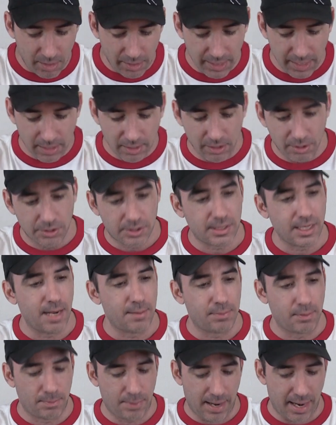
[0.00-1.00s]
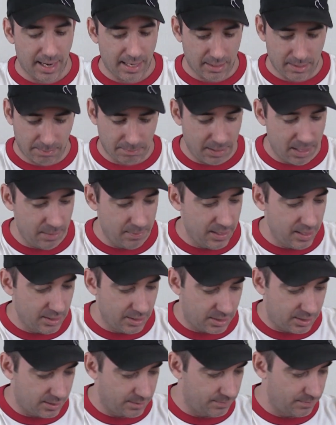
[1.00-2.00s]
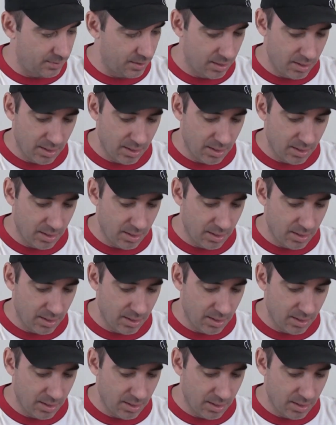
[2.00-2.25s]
You get a little sample pack BBs.